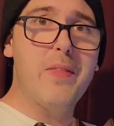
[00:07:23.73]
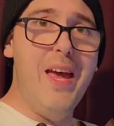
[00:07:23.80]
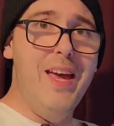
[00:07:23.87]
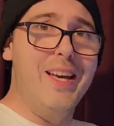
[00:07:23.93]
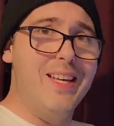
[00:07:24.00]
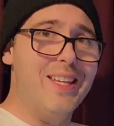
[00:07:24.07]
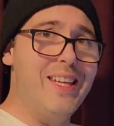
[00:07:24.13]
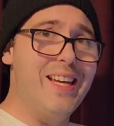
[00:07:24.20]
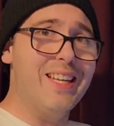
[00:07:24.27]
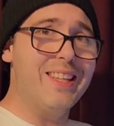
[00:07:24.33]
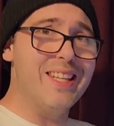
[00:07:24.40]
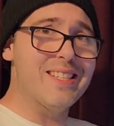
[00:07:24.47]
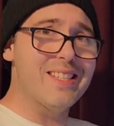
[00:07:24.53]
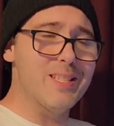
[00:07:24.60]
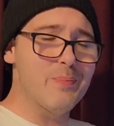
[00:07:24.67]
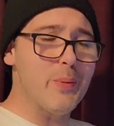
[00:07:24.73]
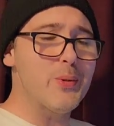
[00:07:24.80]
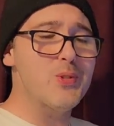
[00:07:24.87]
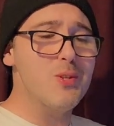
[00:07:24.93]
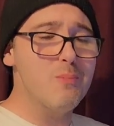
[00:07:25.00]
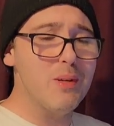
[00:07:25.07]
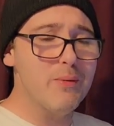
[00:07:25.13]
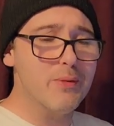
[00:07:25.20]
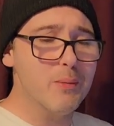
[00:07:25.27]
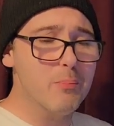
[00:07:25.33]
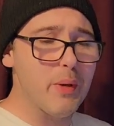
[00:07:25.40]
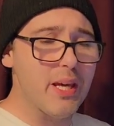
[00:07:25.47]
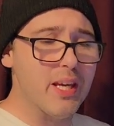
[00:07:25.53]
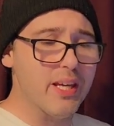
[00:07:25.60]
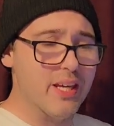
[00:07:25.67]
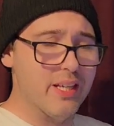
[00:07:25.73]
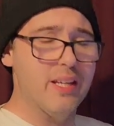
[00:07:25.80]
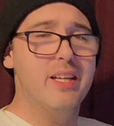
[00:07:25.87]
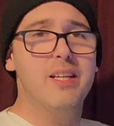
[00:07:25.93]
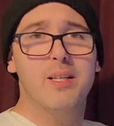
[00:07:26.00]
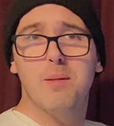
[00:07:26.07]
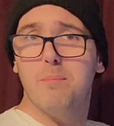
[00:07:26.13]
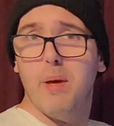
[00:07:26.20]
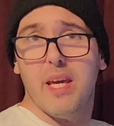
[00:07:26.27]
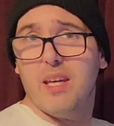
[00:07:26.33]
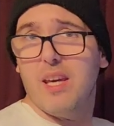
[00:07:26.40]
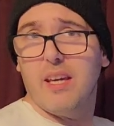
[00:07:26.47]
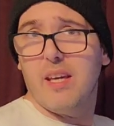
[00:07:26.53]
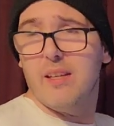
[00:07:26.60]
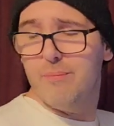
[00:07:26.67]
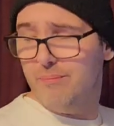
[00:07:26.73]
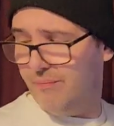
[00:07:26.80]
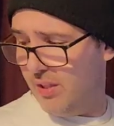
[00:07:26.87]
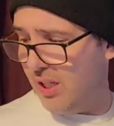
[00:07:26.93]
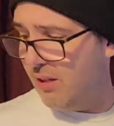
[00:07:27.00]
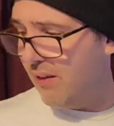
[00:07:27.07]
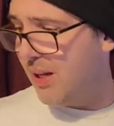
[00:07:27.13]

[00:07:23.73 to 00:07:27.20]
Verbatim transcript: this is supposed to be for bacon. Baking it, you know, a